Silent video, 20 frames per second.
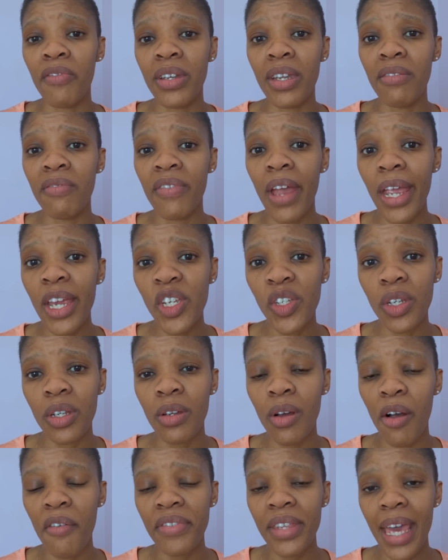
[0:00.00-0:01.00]
an invasion
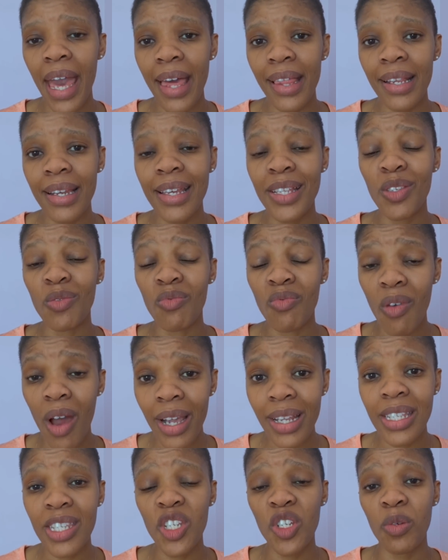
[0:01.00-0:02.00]
of the athletes'
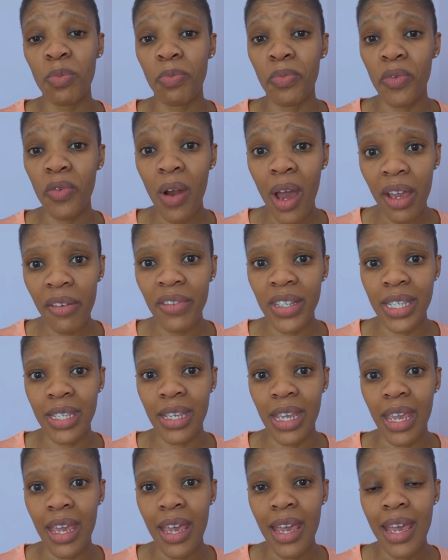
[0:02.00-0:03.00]
rights to
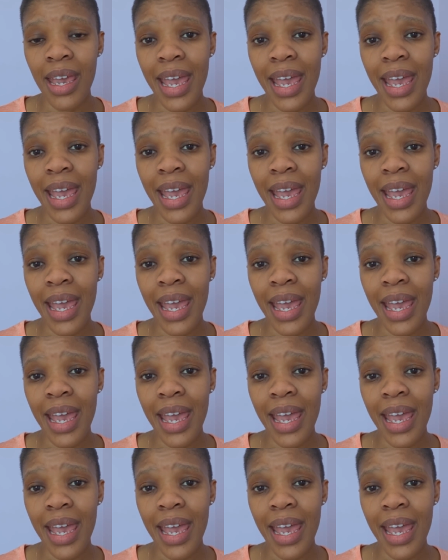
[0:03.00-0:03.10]
privacy